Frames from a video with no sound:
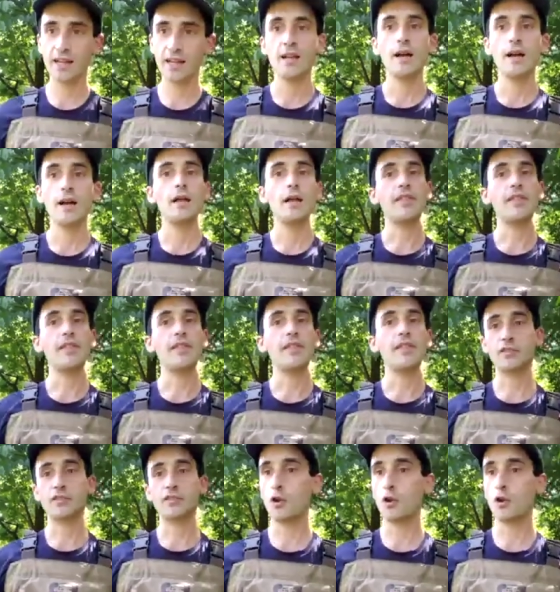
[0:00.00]
That's true
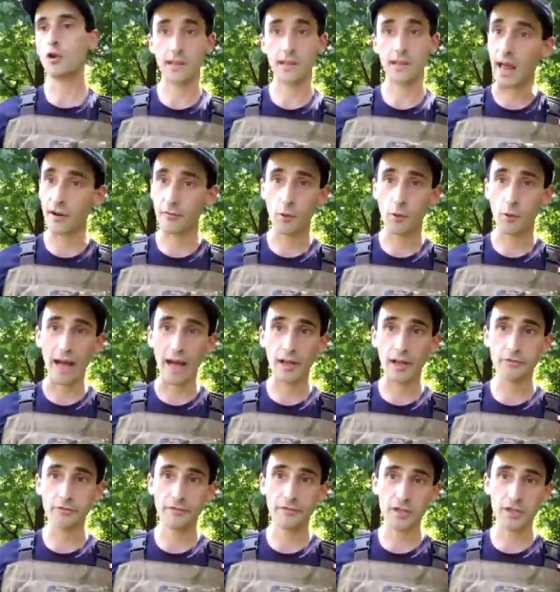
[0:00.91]
with a lot of wild
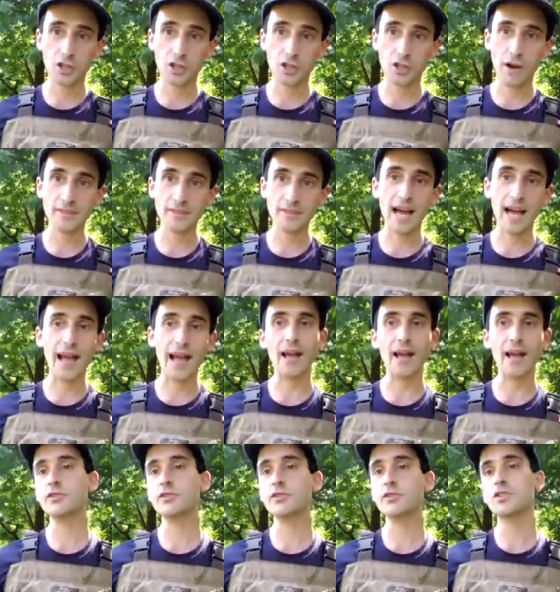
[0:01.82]
fish and
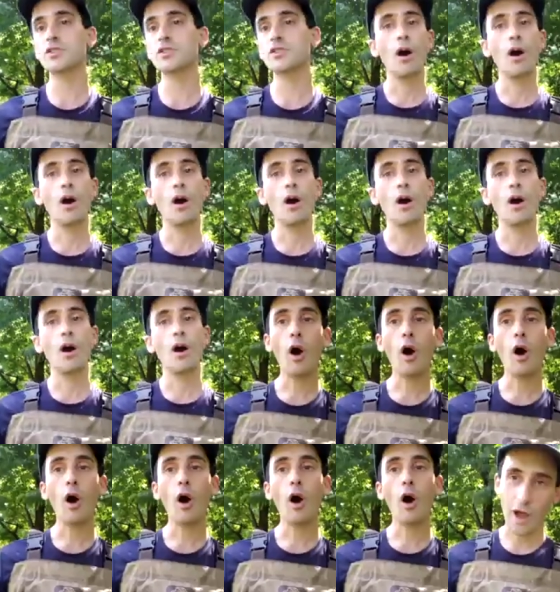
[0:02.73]
reptiles. Always
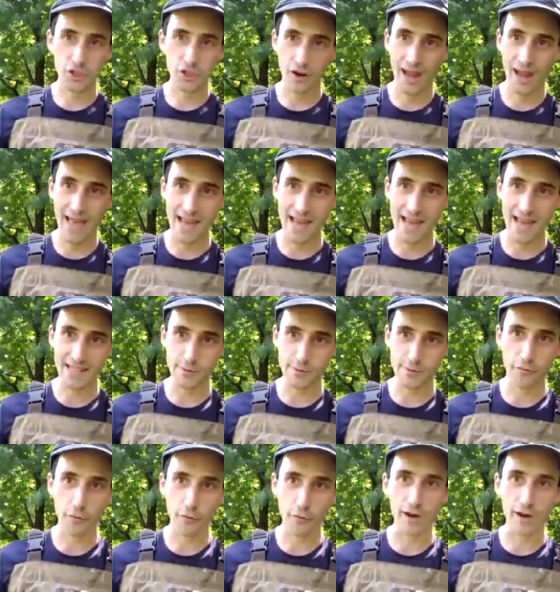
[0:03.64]
wash your hands
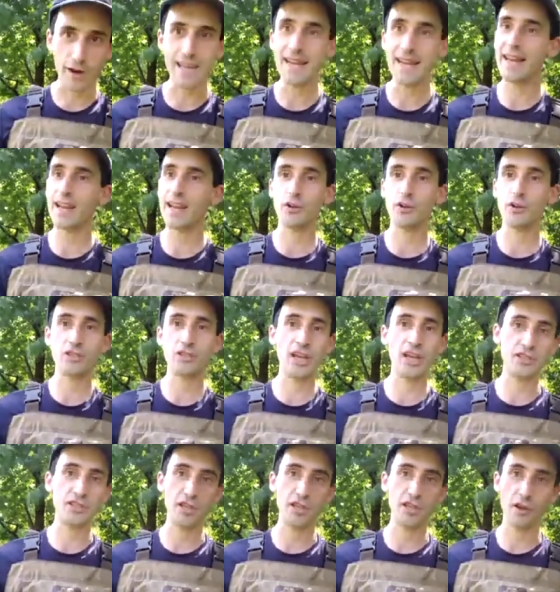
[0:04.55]
before eating or touching
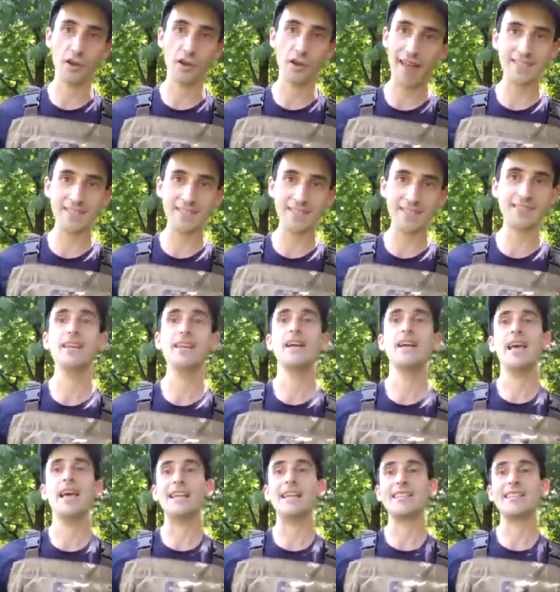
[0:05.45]
your face,
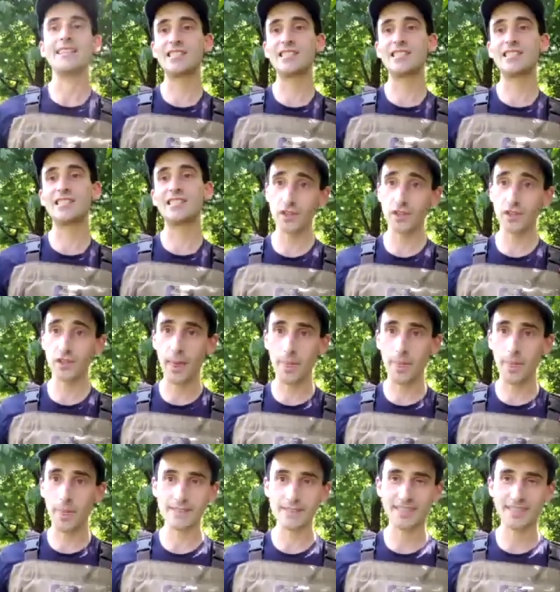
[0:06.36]
especially in these
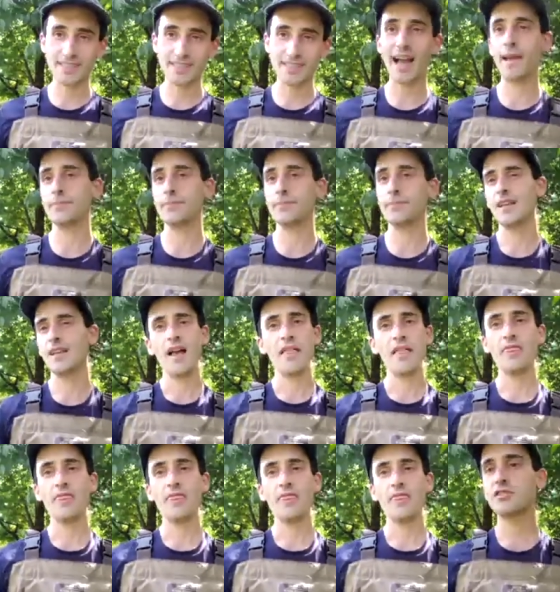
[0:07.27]
times. That's
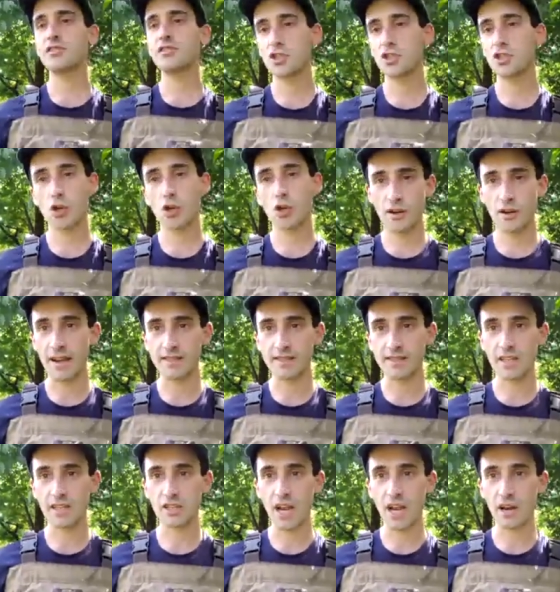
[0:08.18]
just good advice in
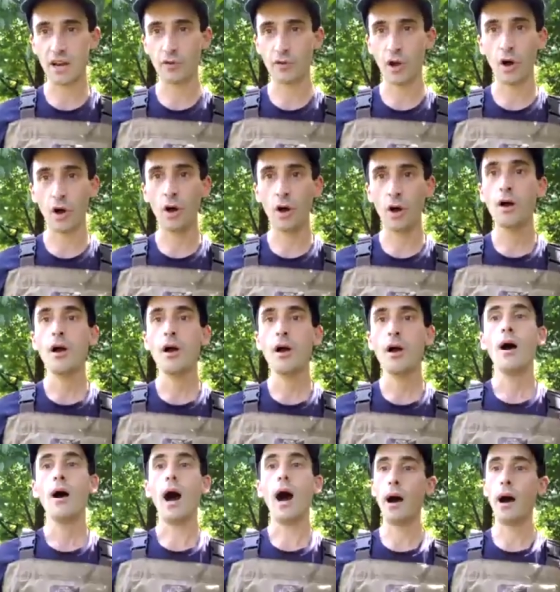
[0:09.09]
general
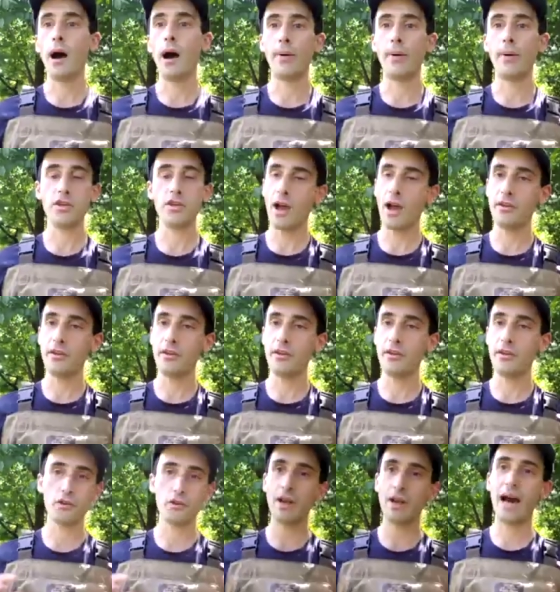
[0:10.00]
uh, but you you're
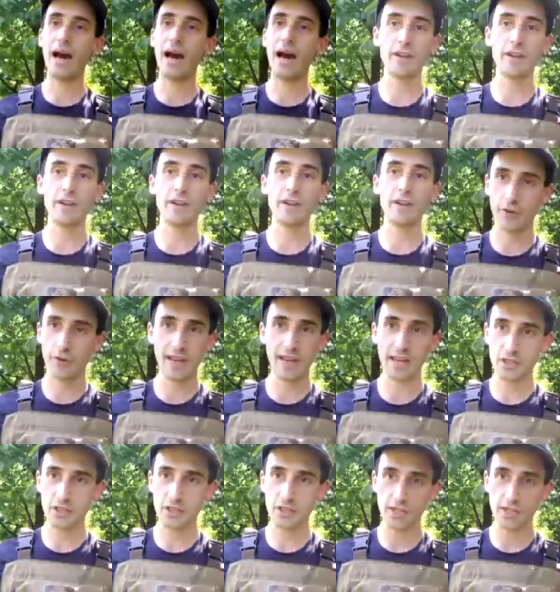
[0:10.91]
not at risk for catching
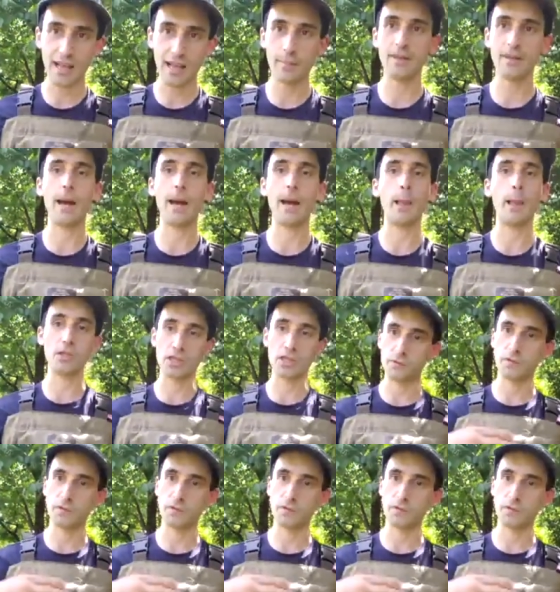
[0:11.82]
salmonella just for
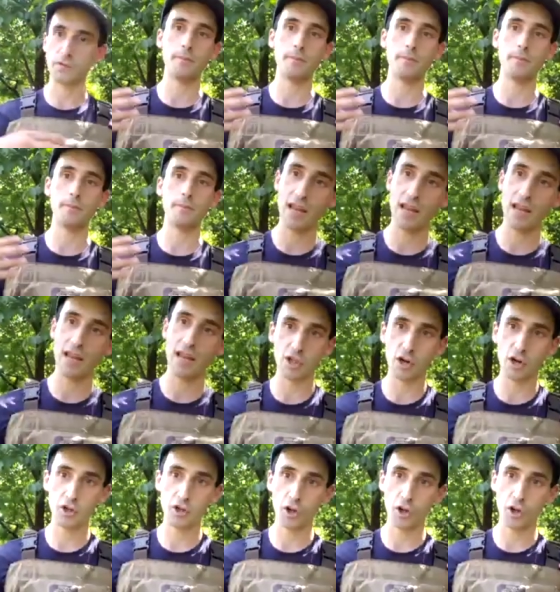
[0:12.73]
being near a
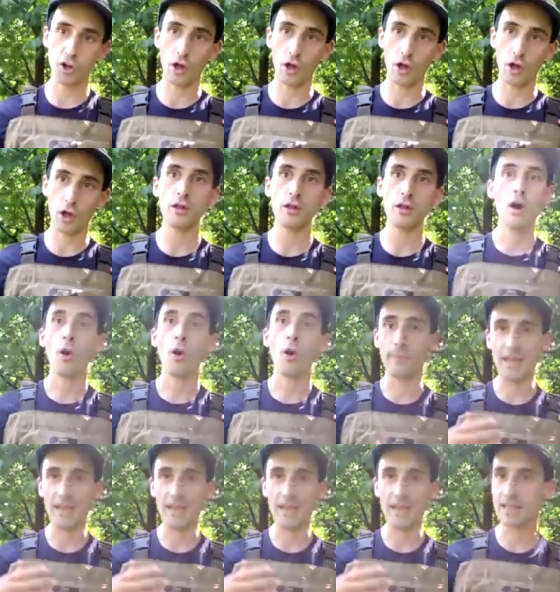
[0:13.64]
turtle or being in
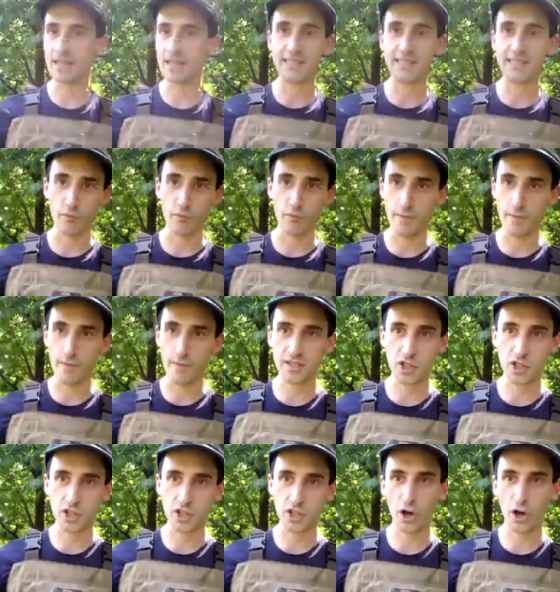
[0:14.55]
the same room as a
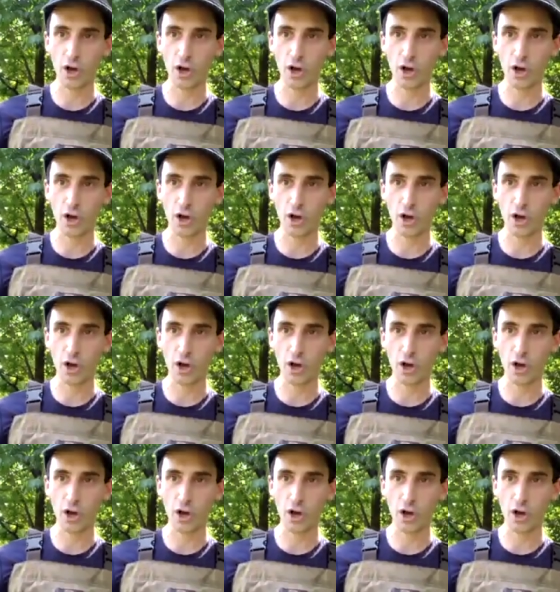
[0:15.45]
turtle.